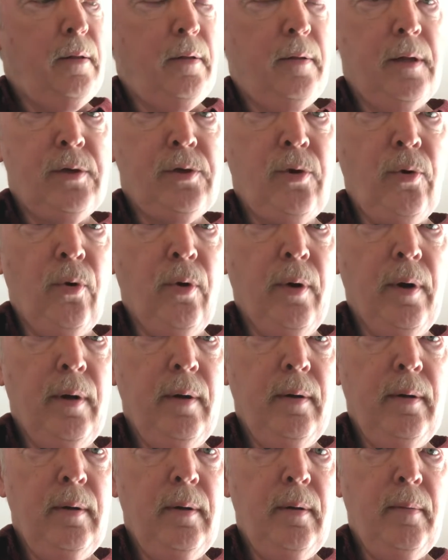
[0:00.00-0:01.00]
this chord,
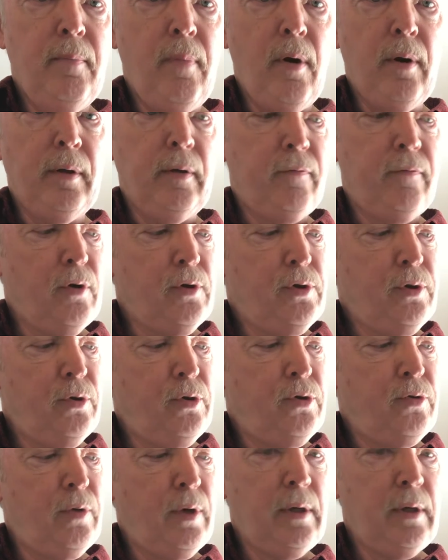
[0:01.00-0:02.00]
barring the first 2
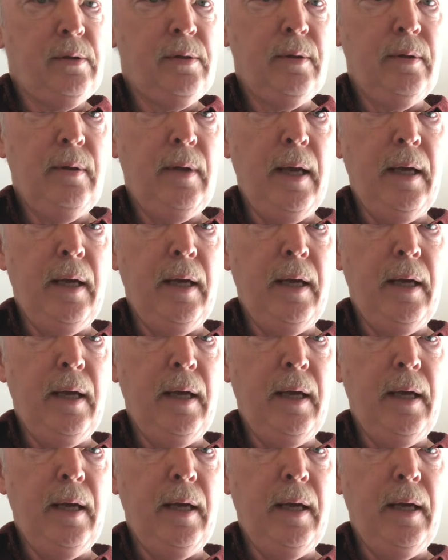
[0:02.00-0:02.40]
strings